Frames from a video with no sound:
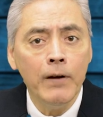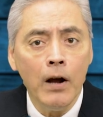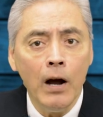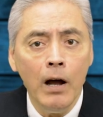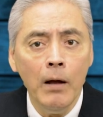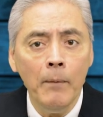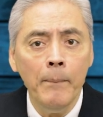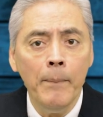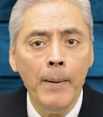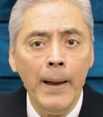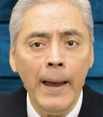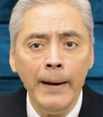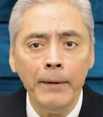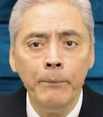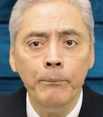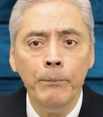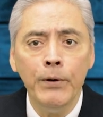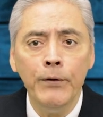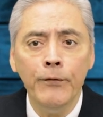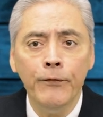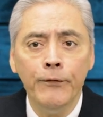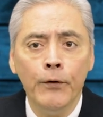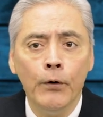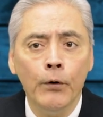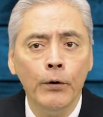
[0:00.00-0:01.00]
gone back
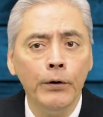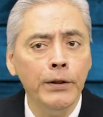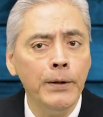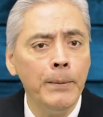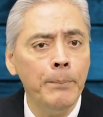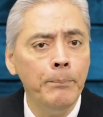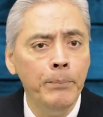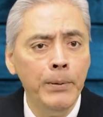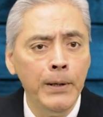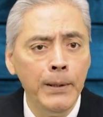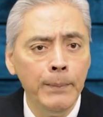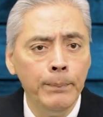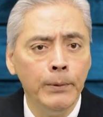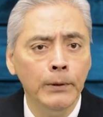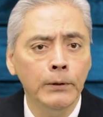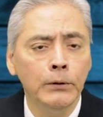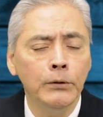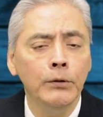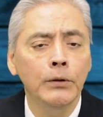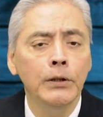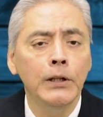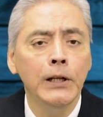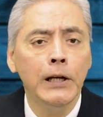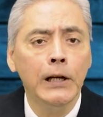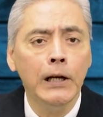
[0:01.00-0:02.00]
before the people
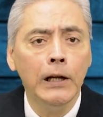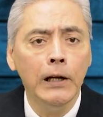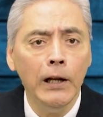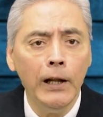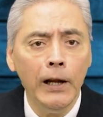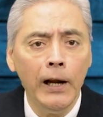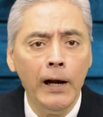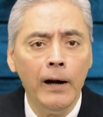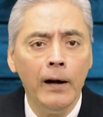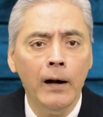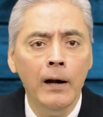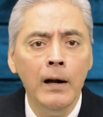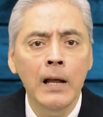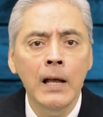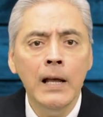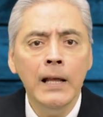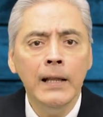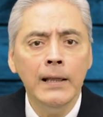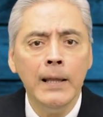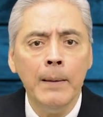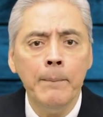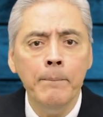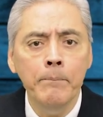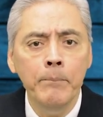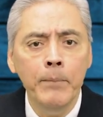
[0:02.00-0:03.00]
to declare
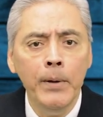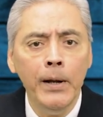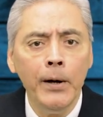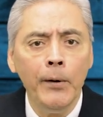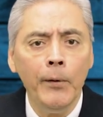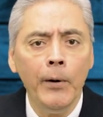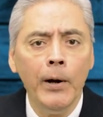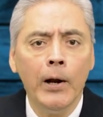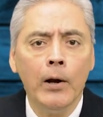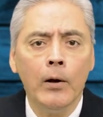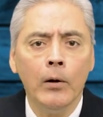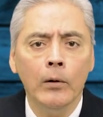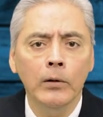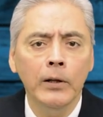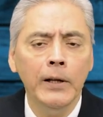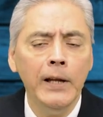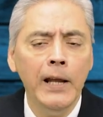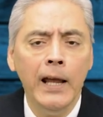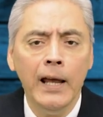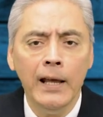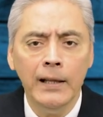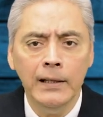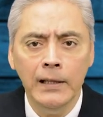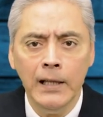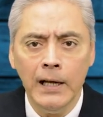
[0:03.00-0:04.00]
the miracle
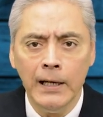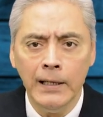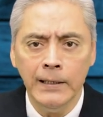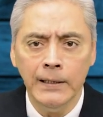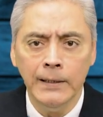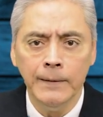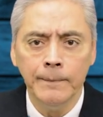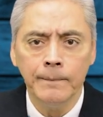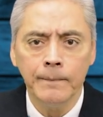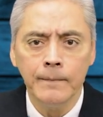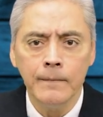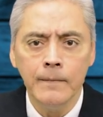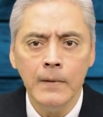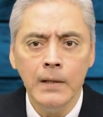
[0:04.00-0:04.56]
he had done.